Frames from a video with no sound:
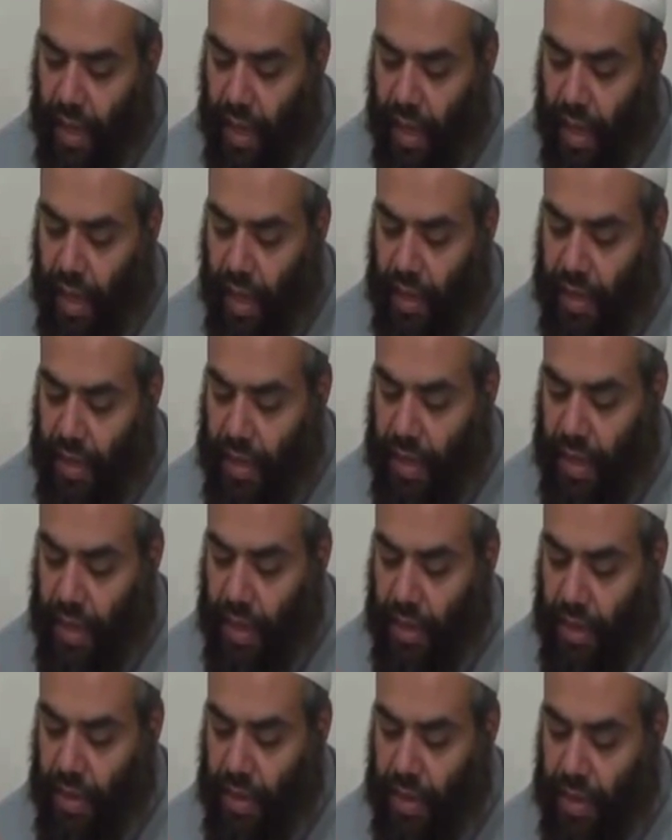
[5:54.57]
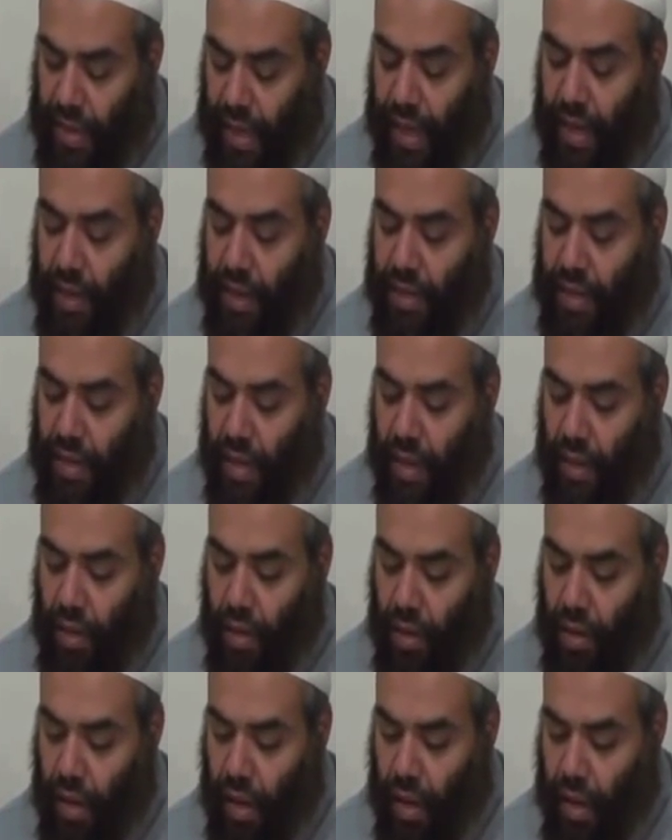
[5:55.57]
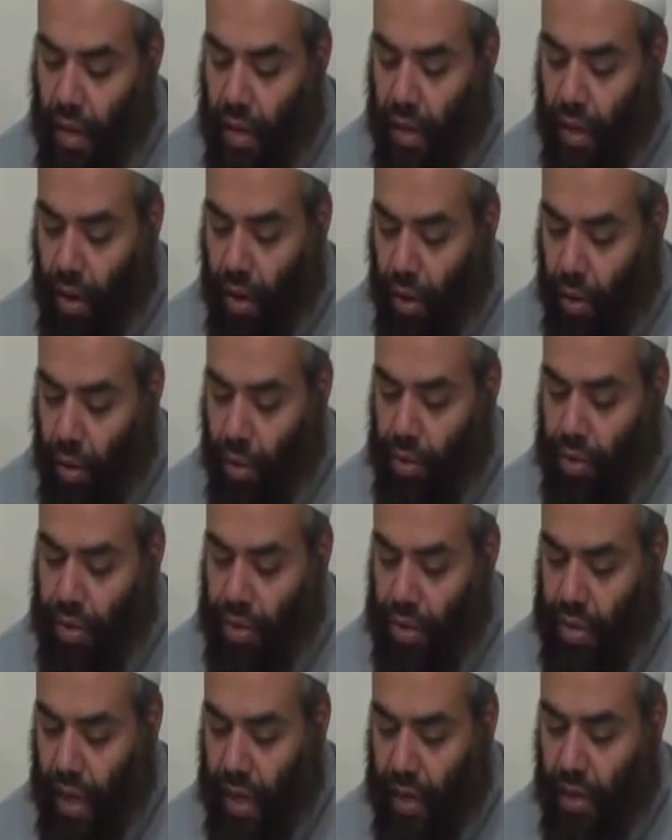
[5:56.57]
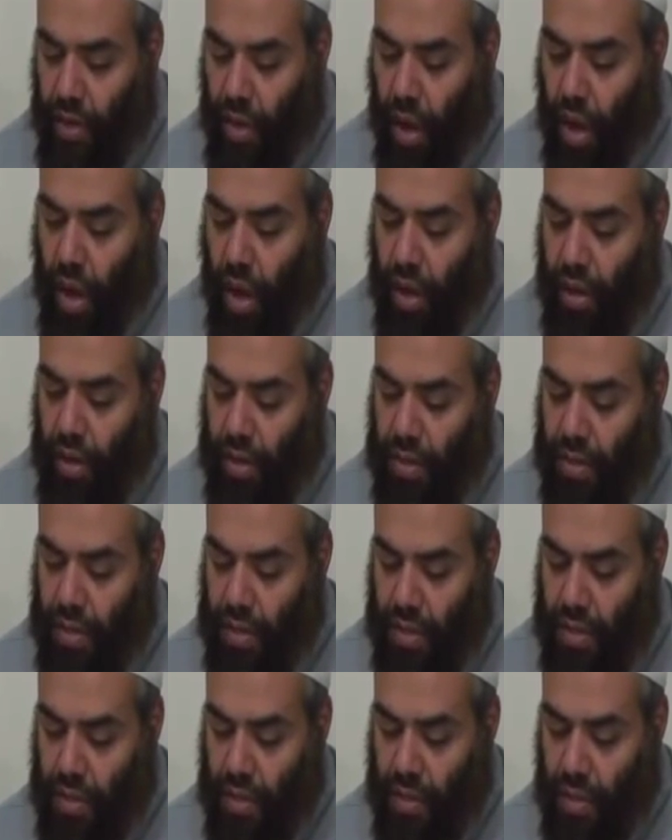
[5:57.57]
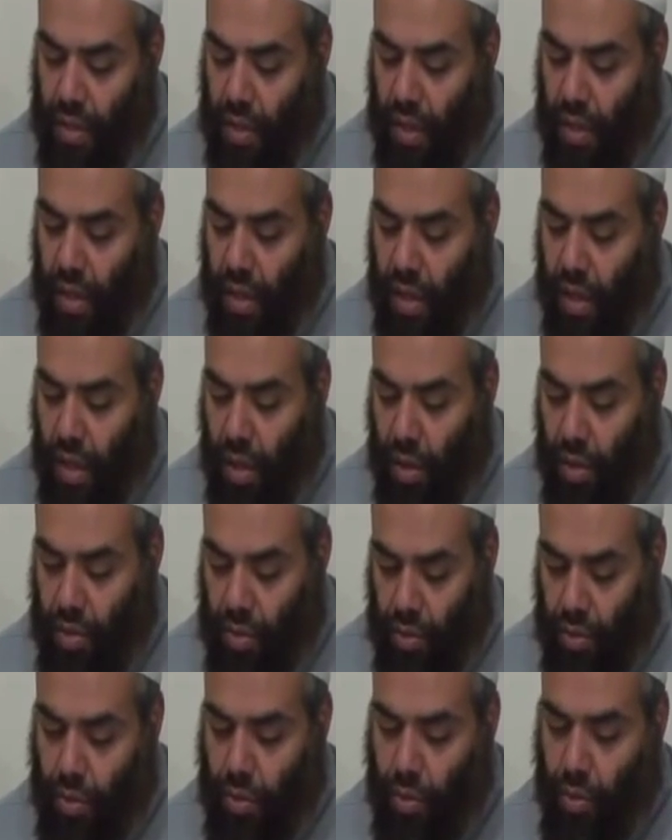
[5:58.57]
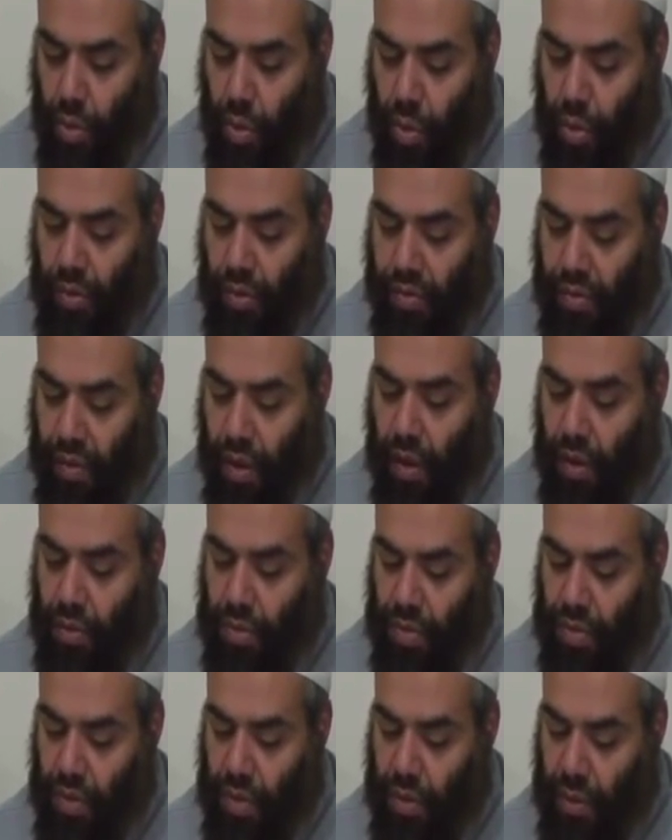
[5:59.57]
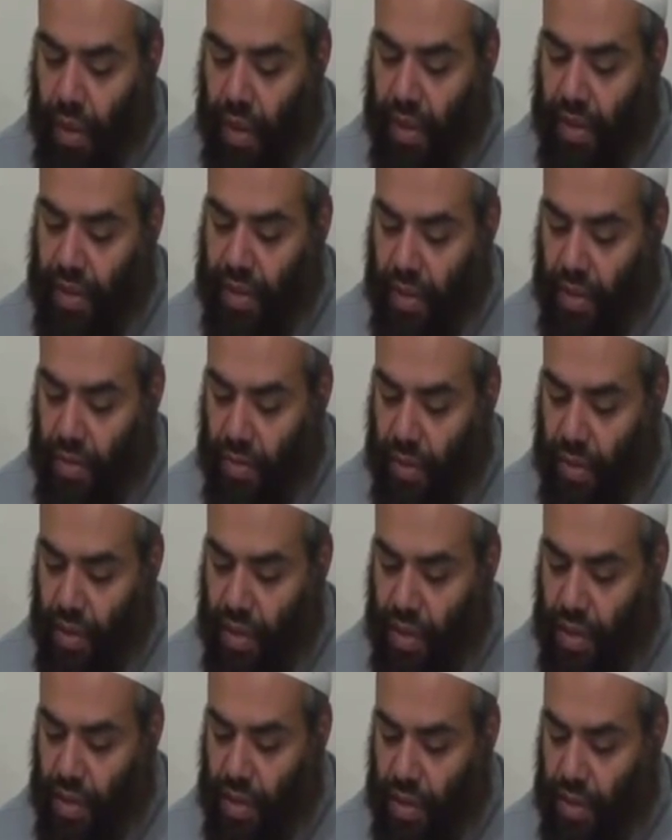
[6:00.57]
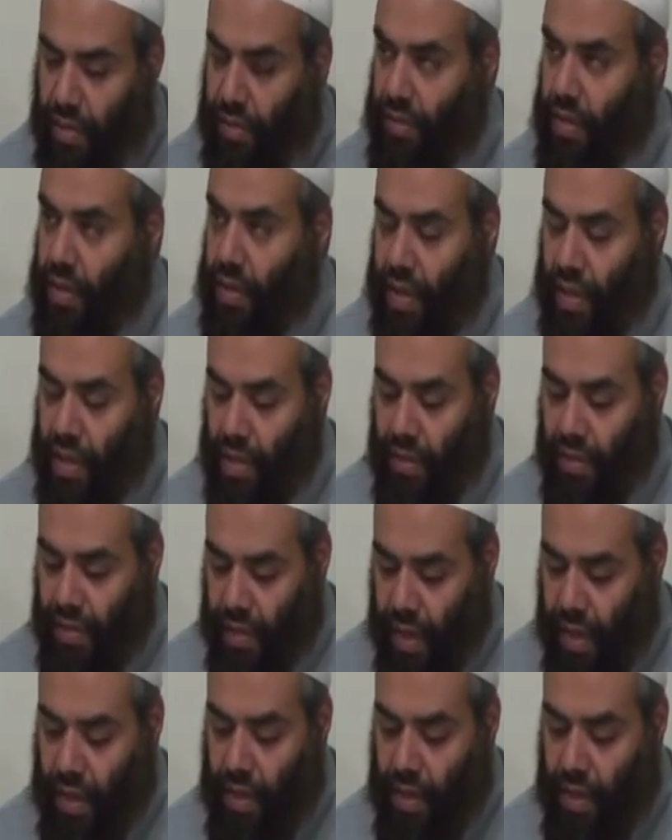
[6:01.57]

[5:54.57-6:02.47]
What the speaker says: tears the clothes, and calls to or follows the ways and traditions of the days of